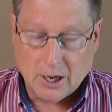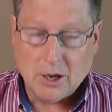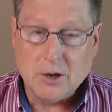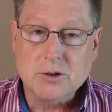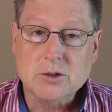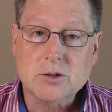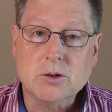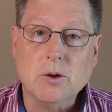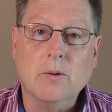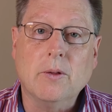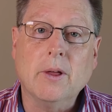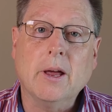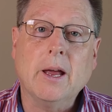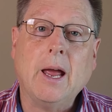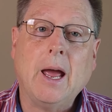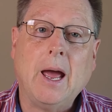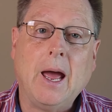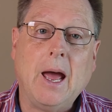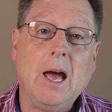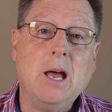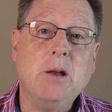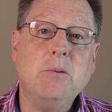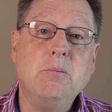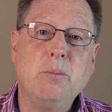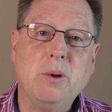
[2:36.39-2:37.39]
So they
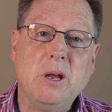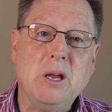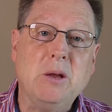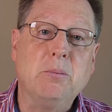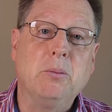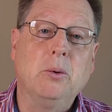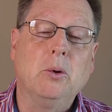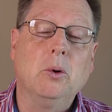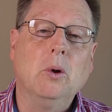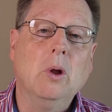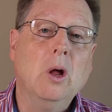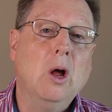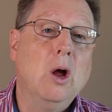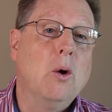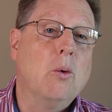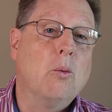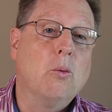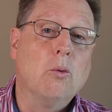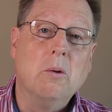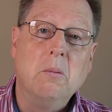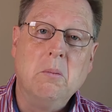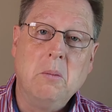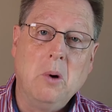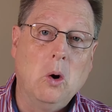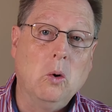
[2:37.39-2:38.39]
had people
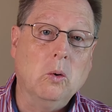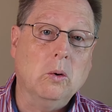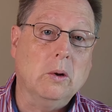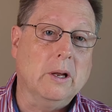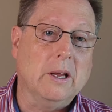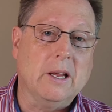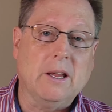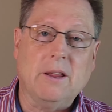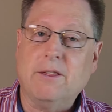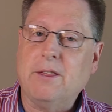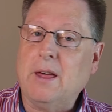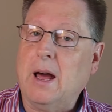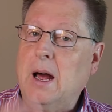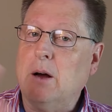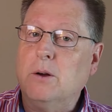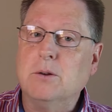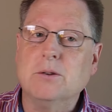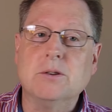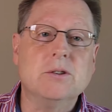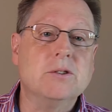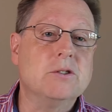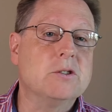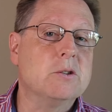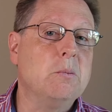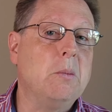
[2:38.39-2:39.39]
remotely,
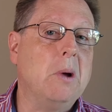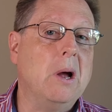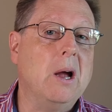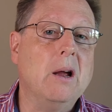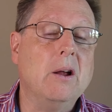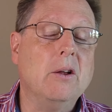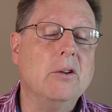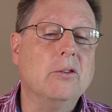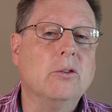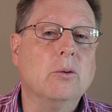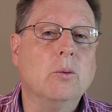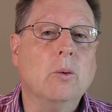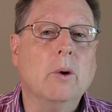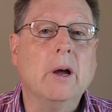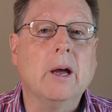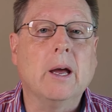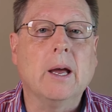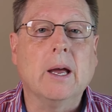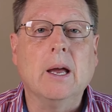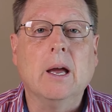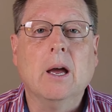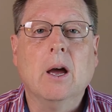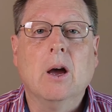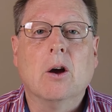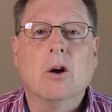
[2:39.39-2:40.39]
thousands of miles
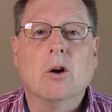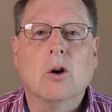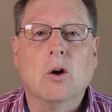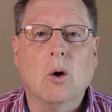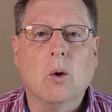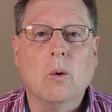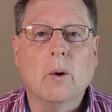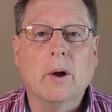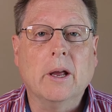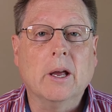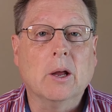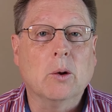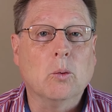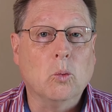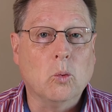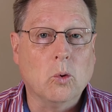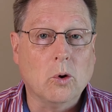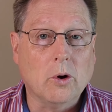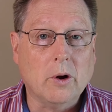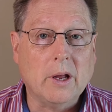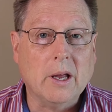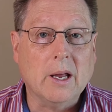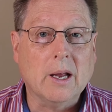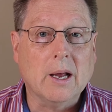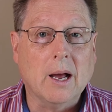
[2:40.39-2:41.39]
away, going and
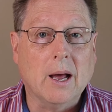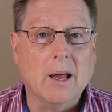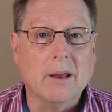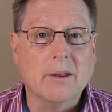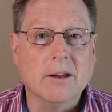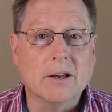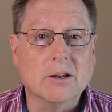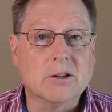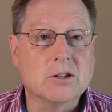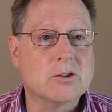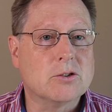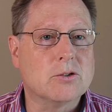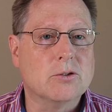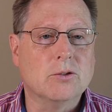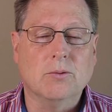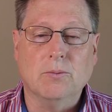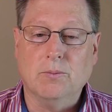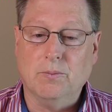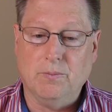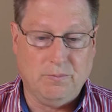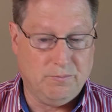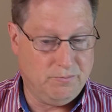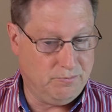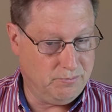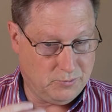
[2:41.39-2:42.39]
working on this,
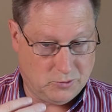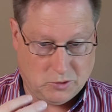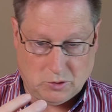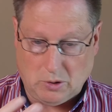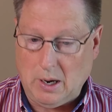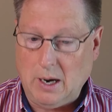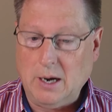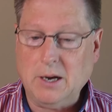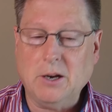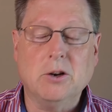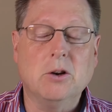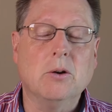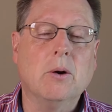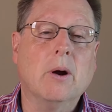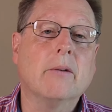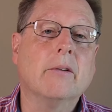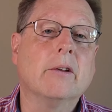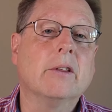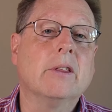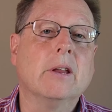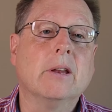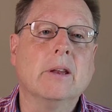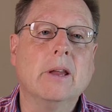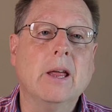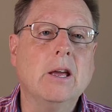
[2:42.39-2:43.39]
trying to do
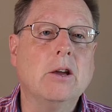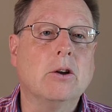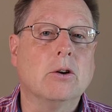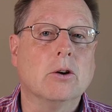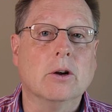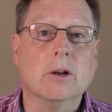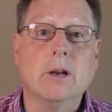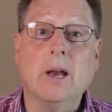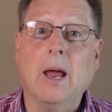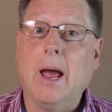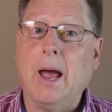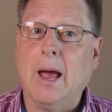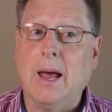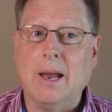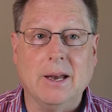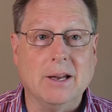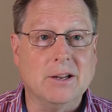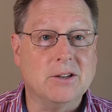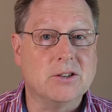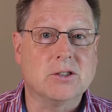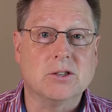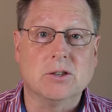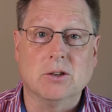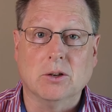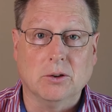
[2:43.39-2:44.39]
everything they could, and it
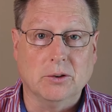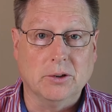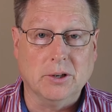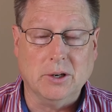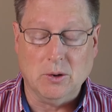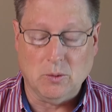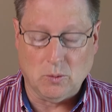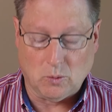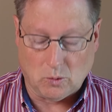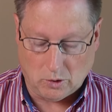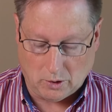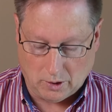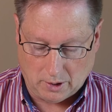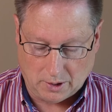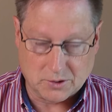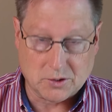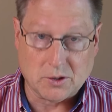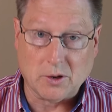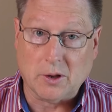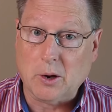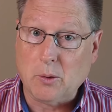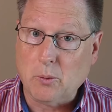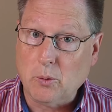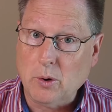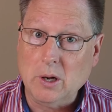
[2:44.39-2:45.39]
still didn't work. So
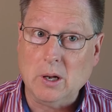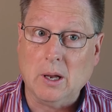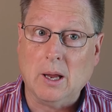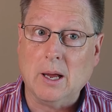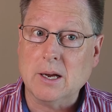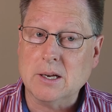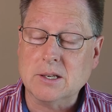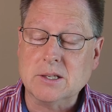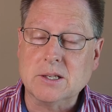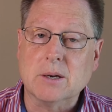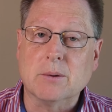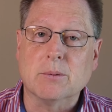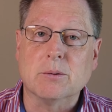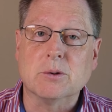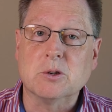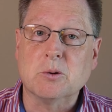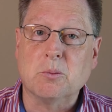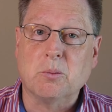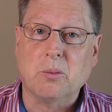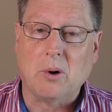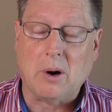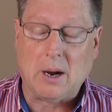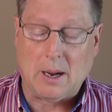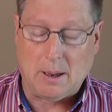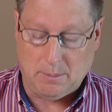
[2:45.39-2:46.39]
they realized there was a
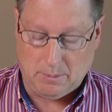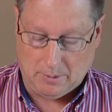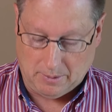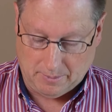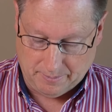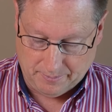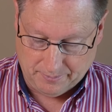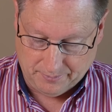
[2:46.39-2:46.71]
problem.